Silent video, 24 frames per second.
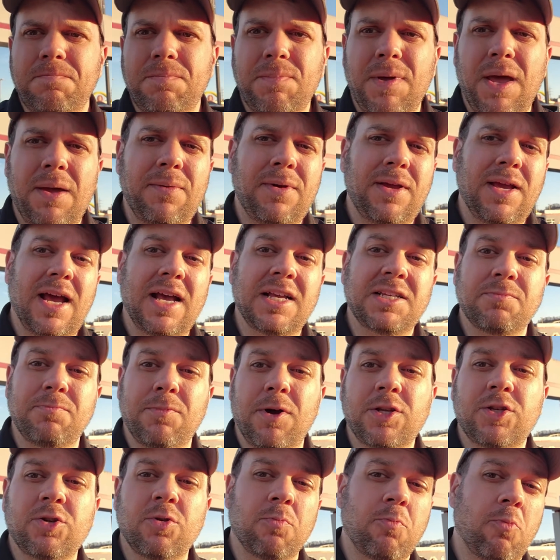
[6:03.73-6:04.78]
maybe as
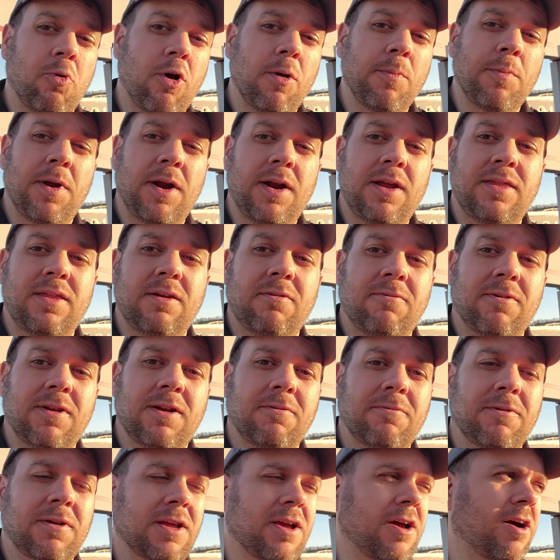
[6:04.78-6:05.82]
much or more money than what it
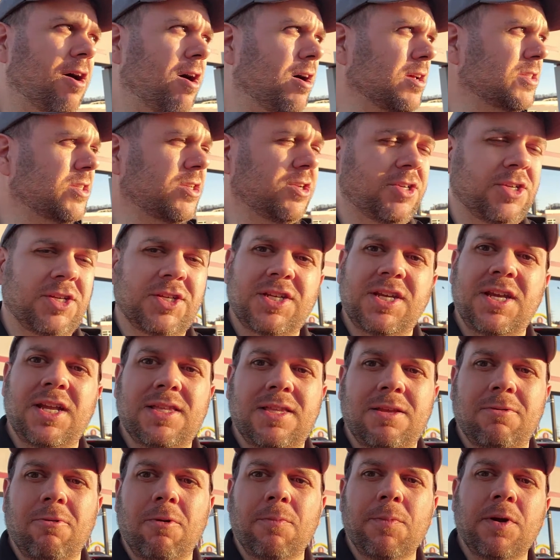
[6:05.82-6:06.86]
would have cost to just get
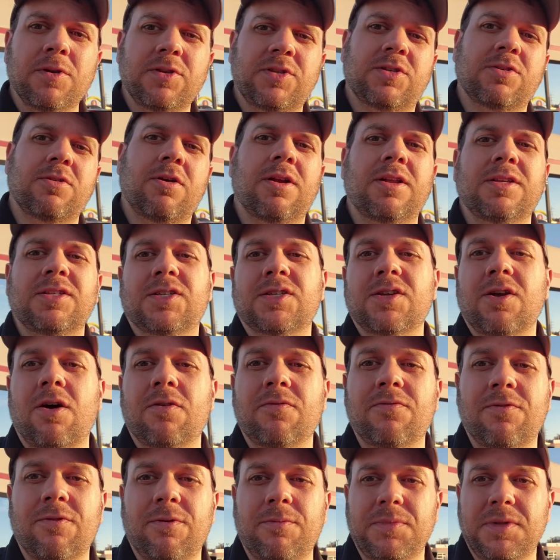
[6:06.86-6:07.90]
the remote start installed
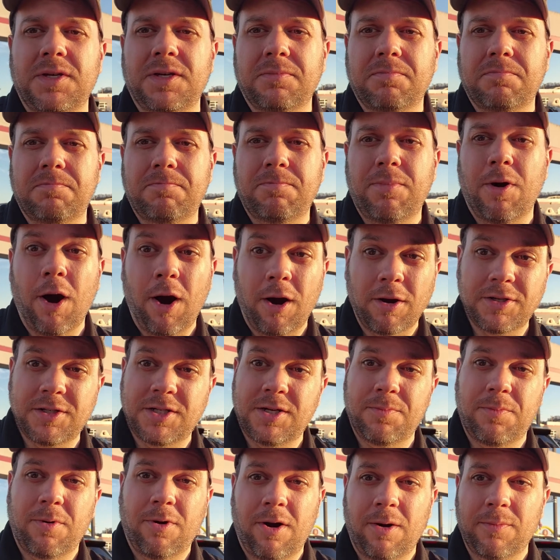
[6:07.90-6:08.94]
from the parts
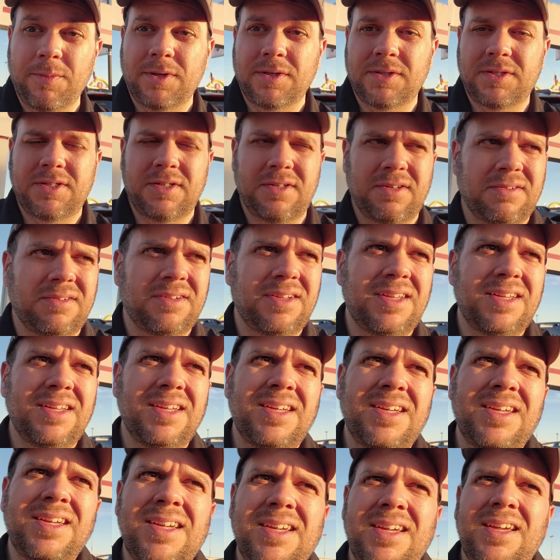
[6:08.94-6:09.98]
department. So
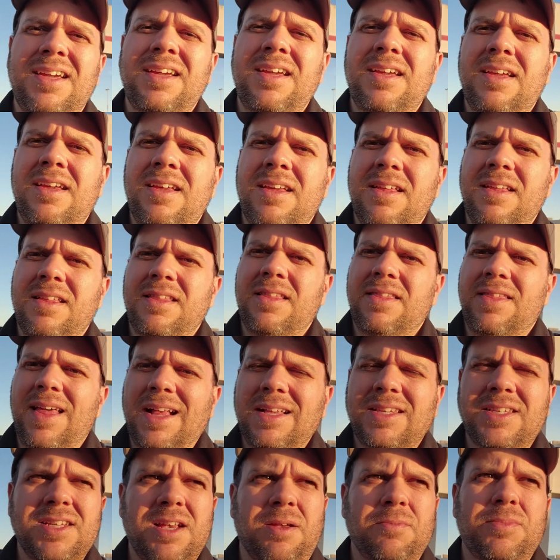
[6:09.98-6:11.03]

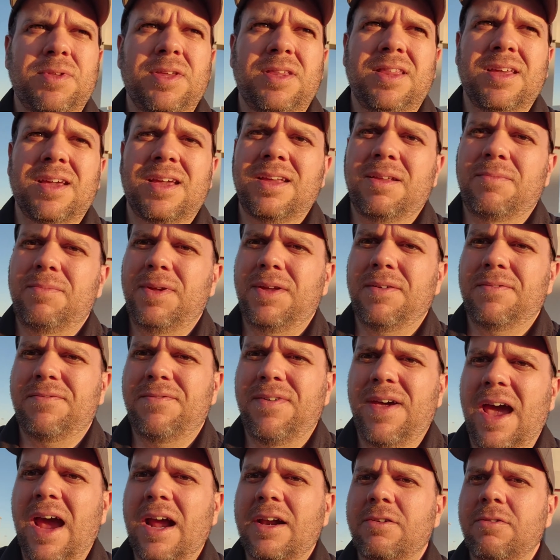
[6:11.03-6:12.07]
that's something that could be a
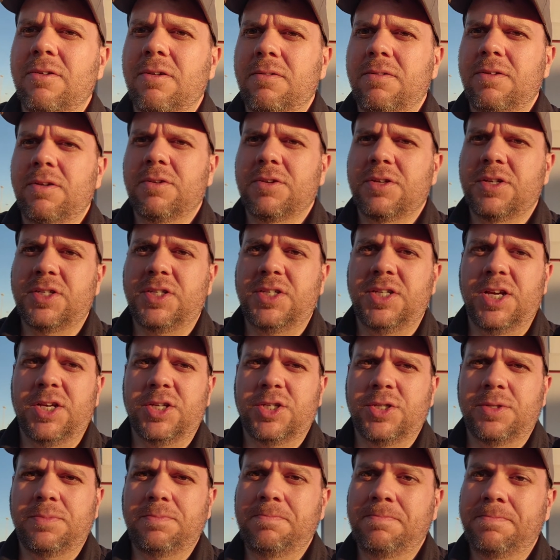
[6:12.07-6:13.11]
factor in your
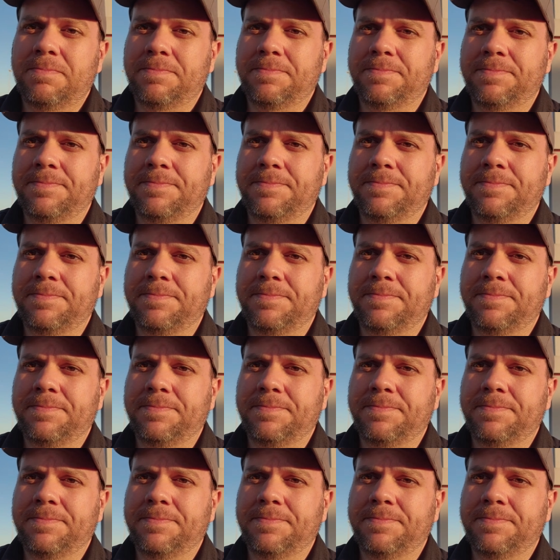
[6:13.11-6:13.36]
decision.